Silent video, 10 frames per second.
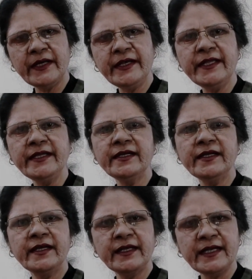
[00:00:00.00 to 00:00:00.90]
burning,
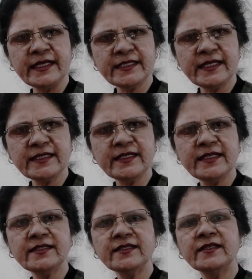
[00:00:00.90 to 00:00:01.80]

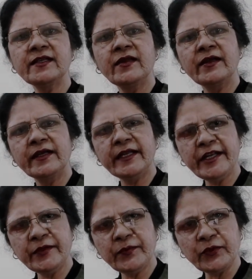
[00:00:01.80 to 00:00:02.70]
restlessness,
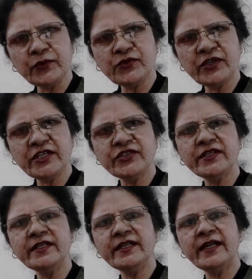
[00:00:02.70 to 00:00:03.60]
great
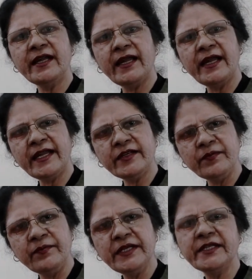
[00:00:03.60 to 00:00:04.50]
prostration, and
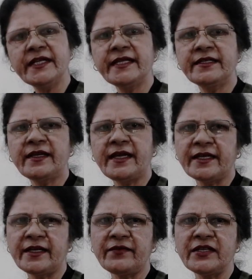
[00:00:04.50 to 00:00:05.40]
midnight
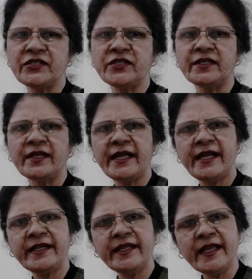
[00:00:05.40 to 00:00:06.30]
aggravation
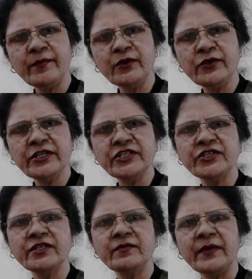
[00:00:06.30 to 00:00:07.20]
and
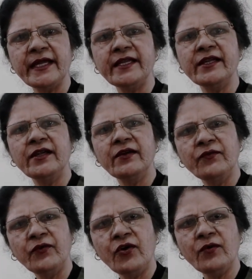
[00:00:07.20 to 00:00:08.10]
amelioration by
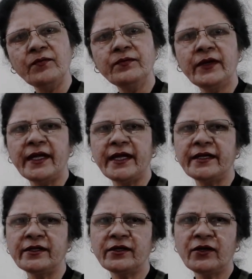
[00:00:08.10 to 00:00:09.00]
warm
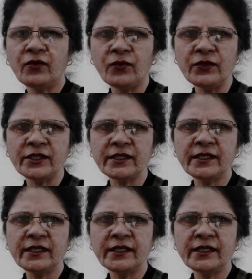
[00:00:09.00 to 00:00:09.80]
and hot